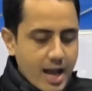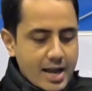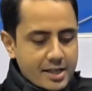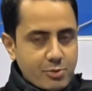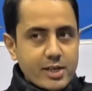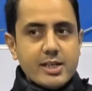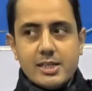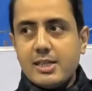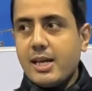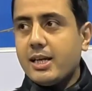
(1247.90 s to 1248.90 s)
I guess what it
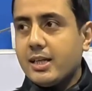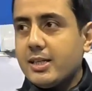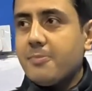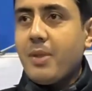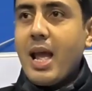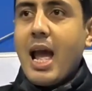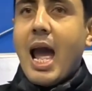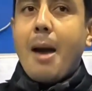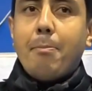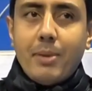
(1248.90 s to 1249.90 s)
is saying is
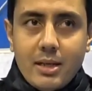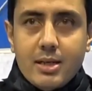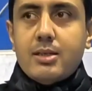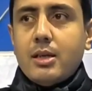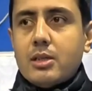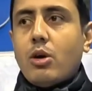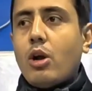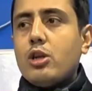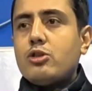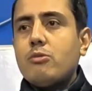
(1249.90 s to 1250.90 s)
happiness is
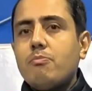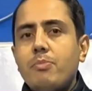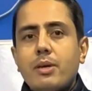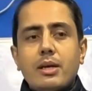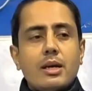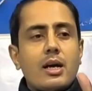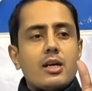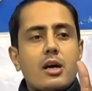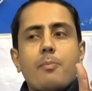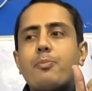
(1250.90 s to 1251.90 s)
also
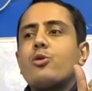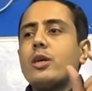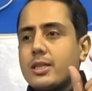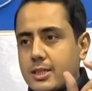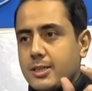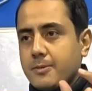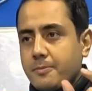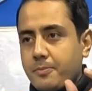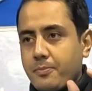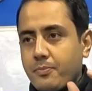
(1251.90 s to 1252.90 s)
a product
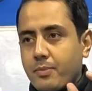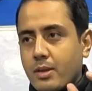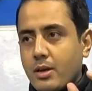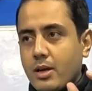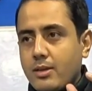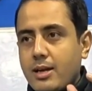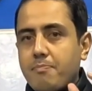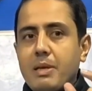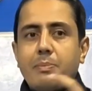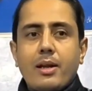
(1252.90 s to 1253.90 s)
that
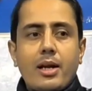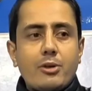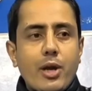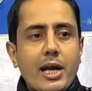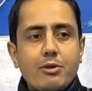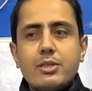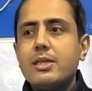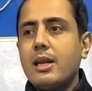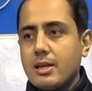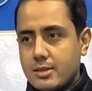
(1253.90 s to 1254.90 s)
people are trying to
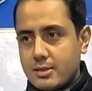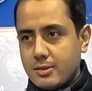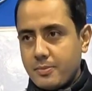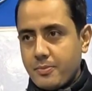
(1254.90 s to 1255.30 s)
sell us.